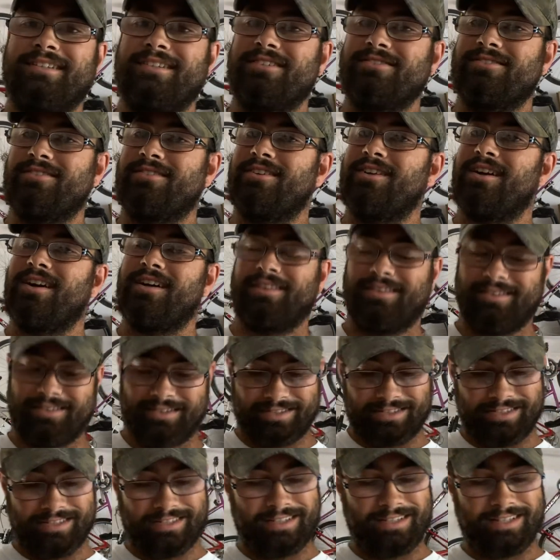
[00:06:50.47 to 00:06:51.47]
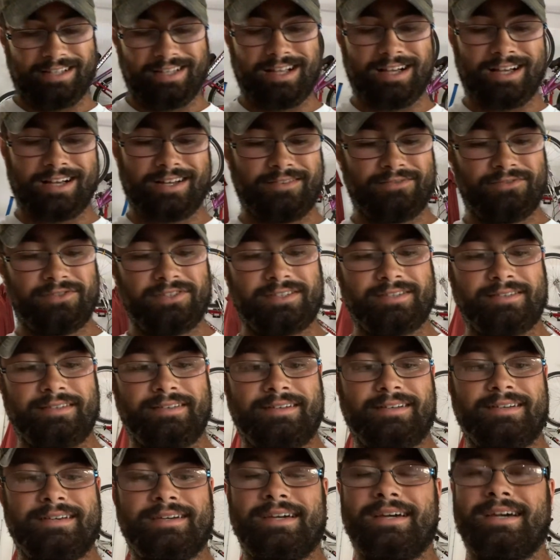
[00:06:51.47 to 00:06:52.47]
this gun loves
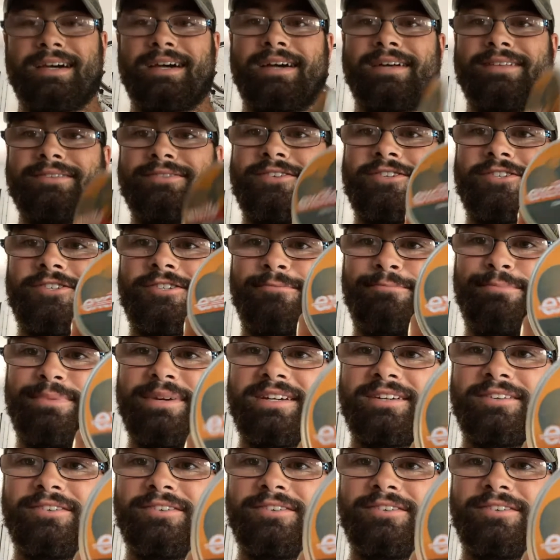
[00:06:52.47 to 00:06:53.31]
the spit